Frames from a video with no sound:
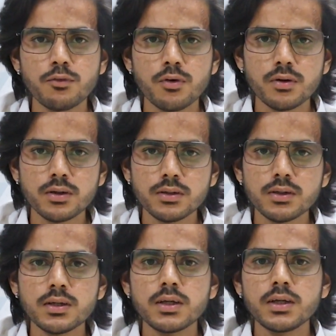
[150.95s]
for
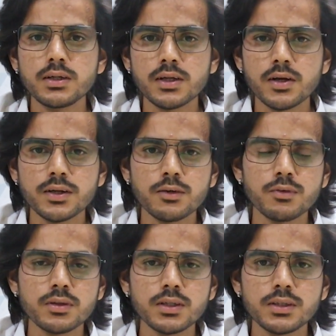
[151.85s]
integrating
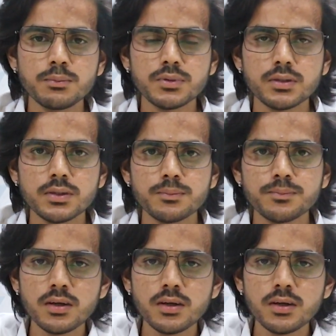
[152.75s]
with the TeamCity.